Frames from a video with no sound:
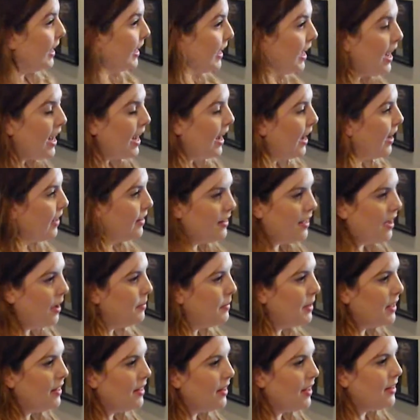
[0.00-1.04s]
yeah. I
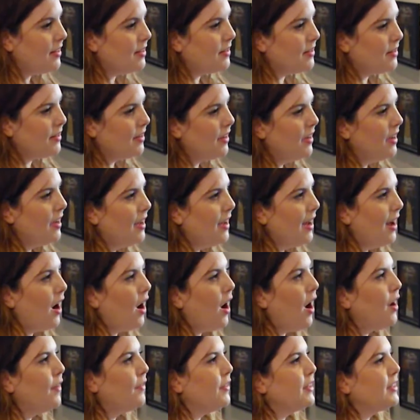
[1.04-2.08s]
mean, that's
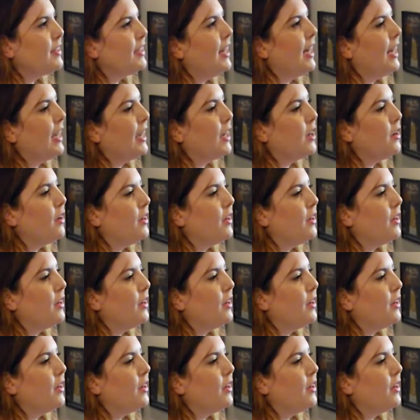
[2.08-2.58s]
obviously I